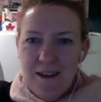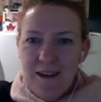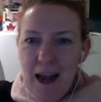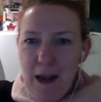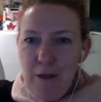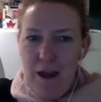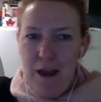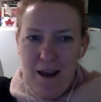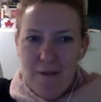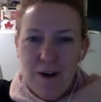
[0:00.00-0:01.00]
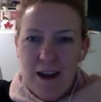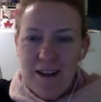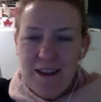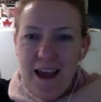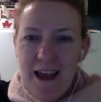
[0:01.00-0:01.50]
anything,
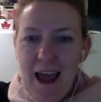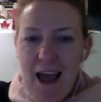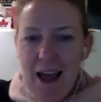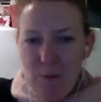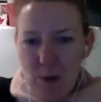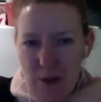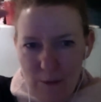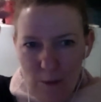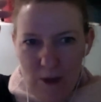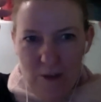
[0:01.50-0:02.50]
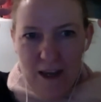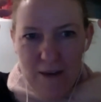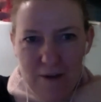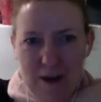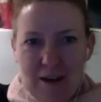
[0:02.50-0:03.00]
frankly. And with
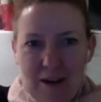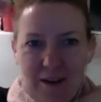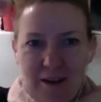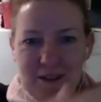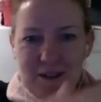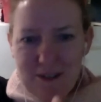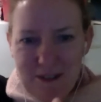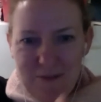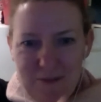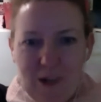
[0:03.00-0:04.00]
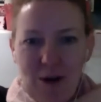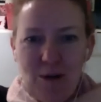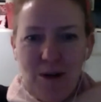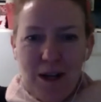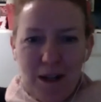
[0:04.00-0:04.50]
given a,
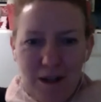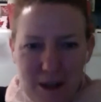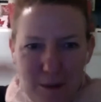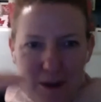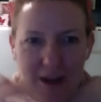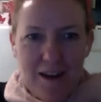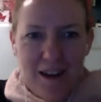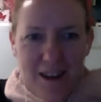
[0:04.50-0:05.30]
limited